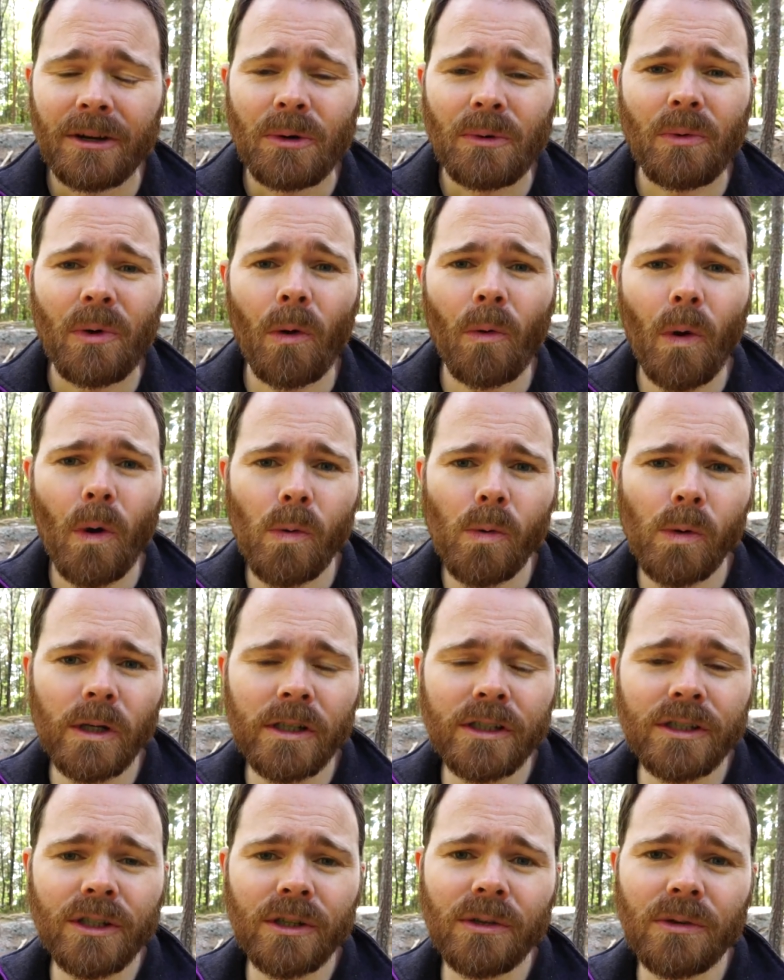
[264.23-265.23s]
what we will
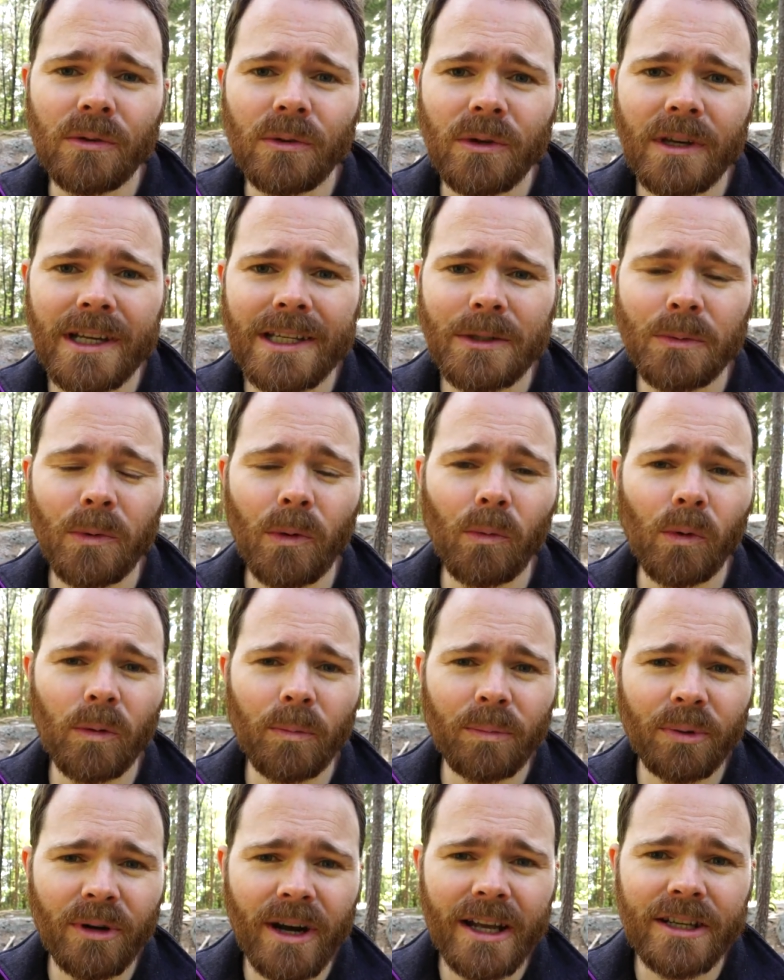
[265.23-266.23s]
do is we will
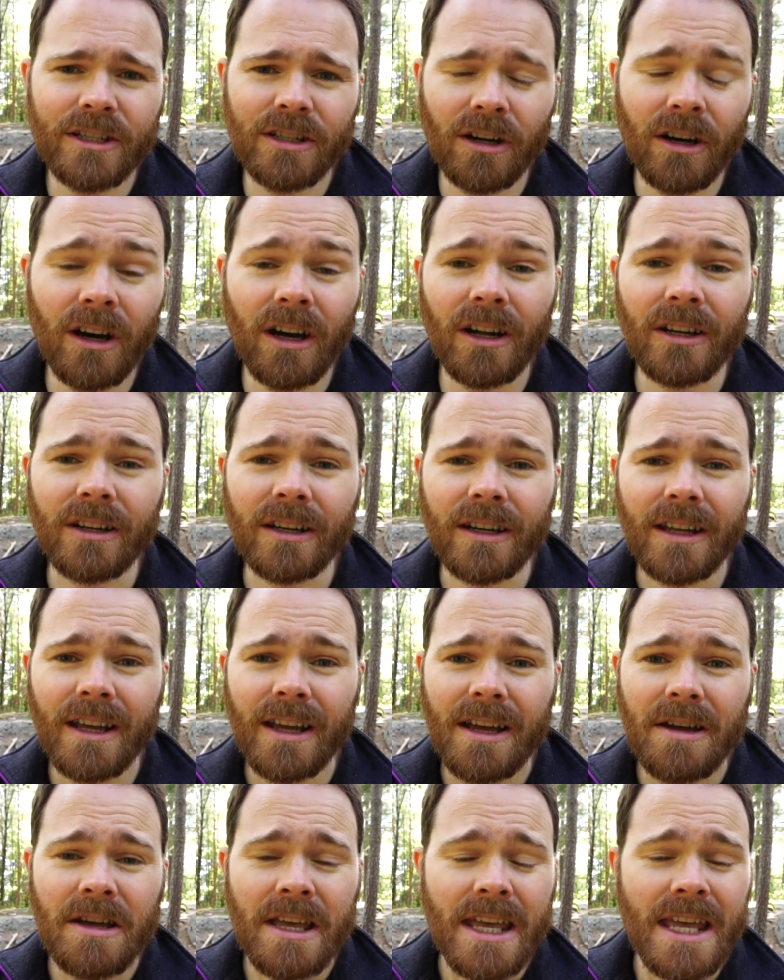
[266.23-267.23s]
press on
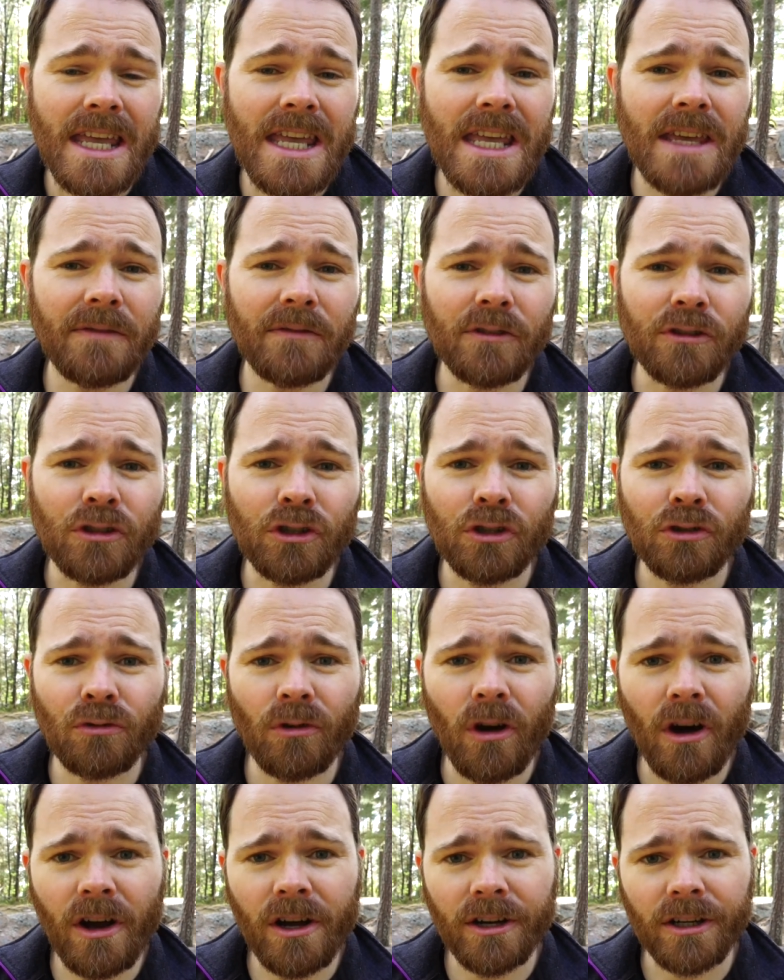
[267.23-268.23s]
even
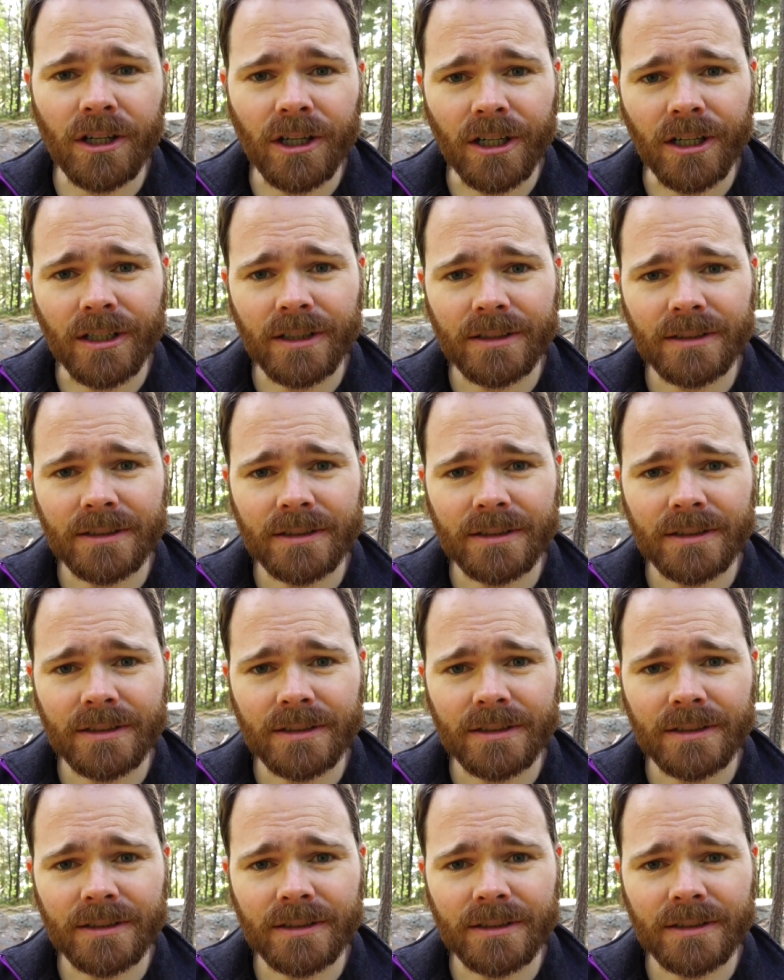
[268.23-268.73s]
stronger